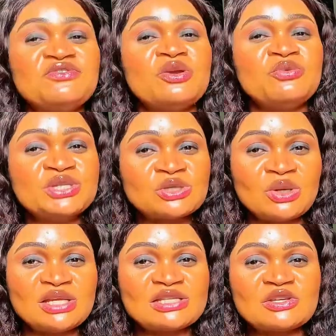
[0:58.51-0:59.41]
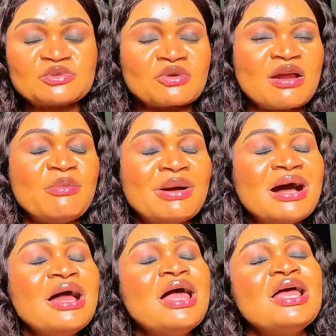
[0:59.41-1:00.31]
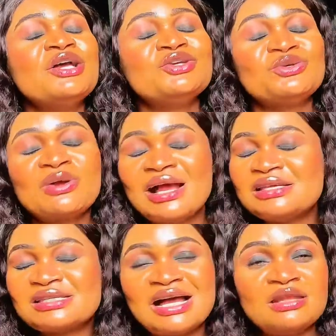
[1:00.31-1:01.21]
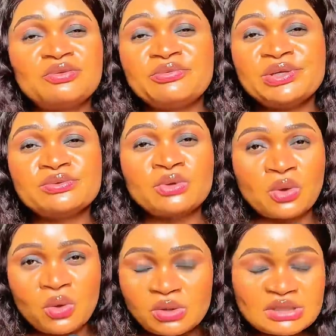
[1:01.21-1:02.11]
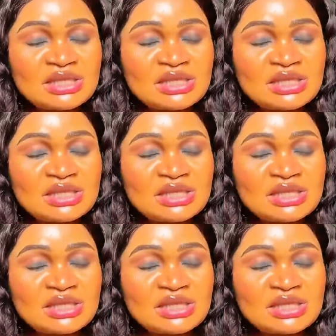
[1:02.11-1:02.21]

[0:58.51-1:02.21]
you're a returning subscriber, you guys are the real goods.